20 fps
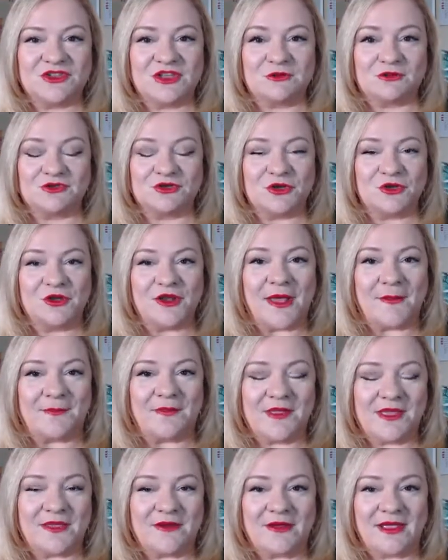they'll turn up
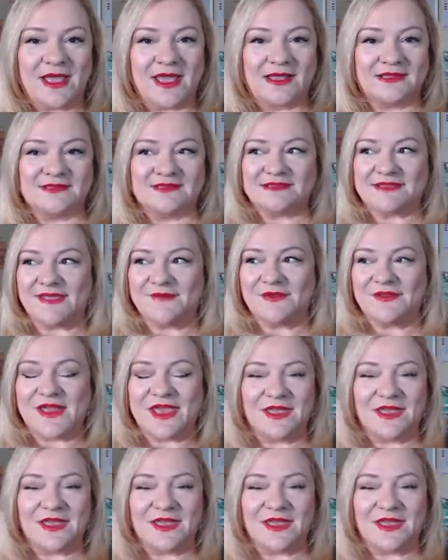there at 7,